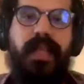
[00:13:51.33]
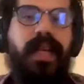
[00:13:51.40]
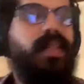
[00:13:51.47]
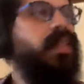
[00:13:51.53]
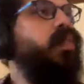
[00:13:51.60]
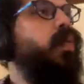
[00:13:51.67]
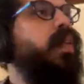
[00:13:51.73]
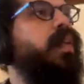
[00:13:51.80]

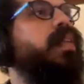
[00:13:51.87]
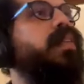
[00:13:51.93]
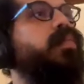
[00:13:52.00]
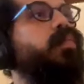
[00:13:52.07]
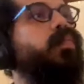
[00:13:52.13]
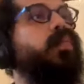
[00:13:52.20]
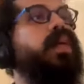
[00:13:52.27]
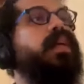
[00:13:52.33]
with it.
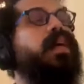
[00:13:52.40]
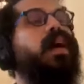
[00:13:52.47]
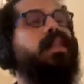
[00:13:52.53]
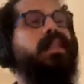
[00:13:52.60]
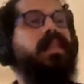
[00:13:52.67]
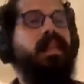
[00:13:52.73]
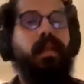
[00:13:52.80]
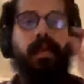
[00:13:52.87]
We got the
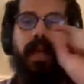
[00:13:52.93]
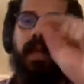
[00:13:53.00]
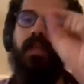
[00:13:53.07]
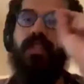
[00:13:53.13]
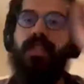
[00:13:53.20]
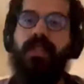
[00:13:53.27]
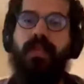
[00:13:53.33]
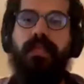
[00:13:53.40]

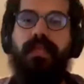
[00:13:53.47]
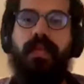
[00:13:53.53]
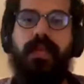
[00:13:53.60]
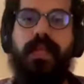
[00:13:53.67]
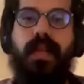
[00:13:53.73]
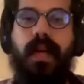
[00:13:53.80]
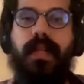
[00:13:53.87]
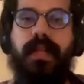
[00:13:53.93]
locations of those
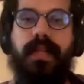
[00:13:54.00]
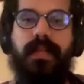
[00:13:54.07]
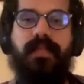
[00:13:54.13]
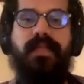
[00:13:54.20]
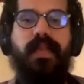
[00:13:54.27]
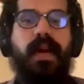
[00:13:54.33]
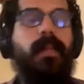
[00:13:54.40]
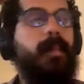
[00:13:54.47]
dots
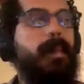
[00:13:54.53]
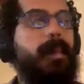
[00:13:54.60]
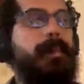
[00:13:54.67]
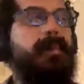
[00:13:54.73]
from,